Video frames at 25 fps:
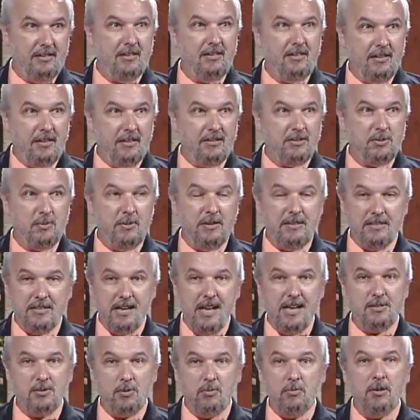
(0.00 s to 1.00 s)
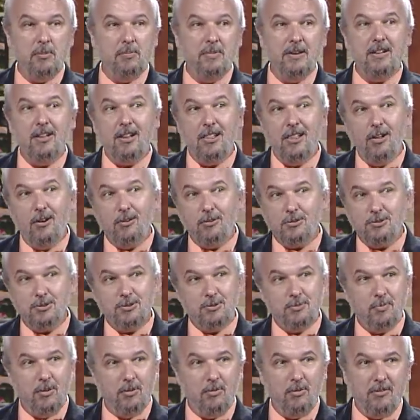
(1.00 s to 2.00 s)
Okay. There's been times when we've been
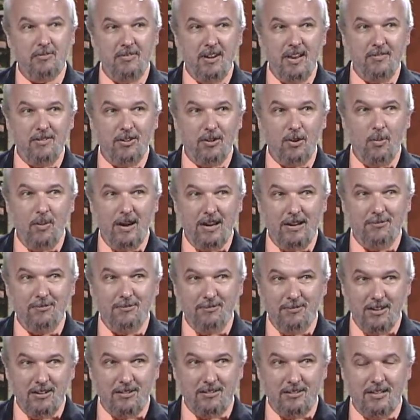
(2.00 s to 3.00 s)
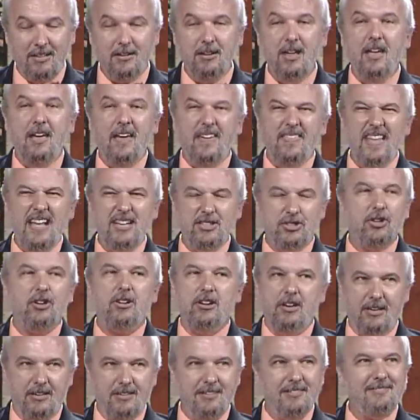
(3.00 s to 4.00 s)
close, but we've never quite filled it. And that's
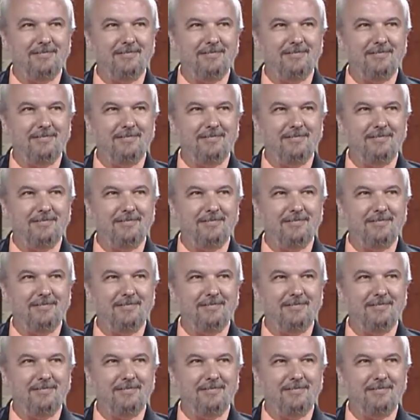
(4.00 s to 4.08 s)
good.